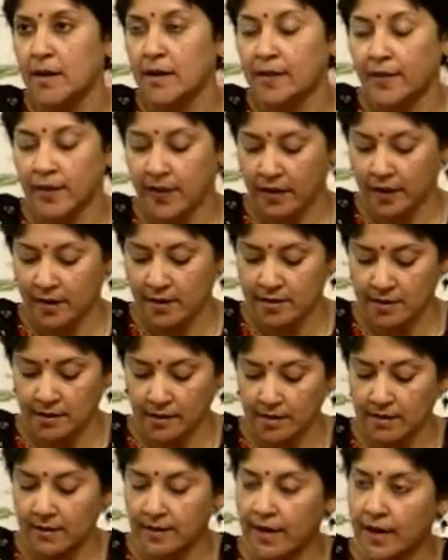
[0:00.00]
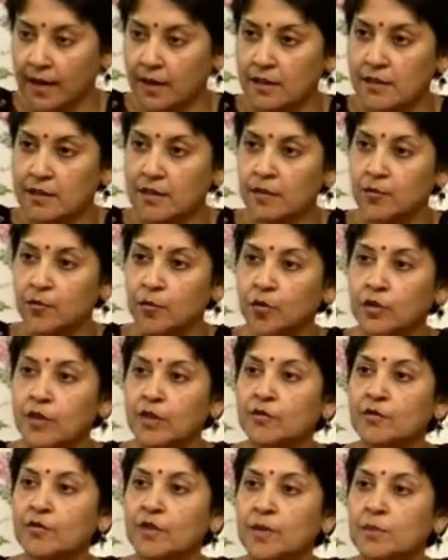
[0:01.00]
there are certain callus, if you
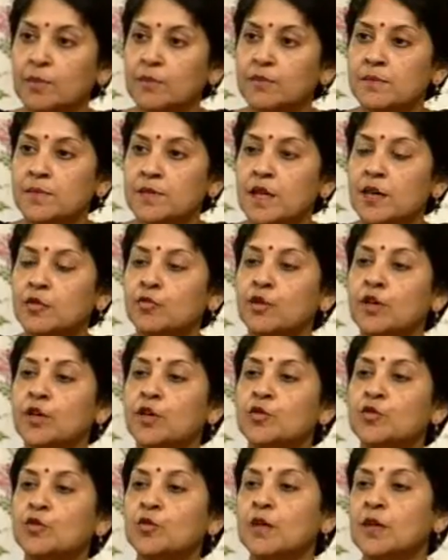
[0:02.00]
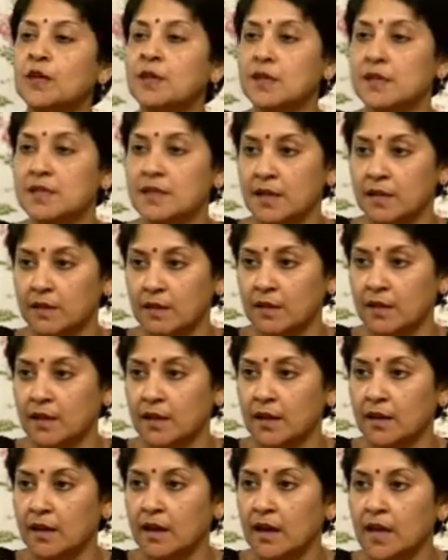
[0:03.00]
give them say 22 degrees
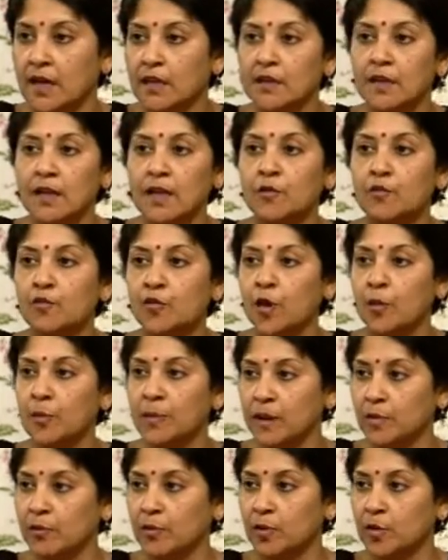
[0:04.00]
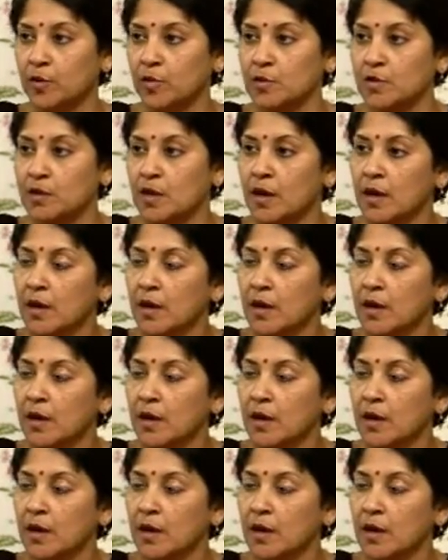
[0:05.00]
centigrade, they will form embryos.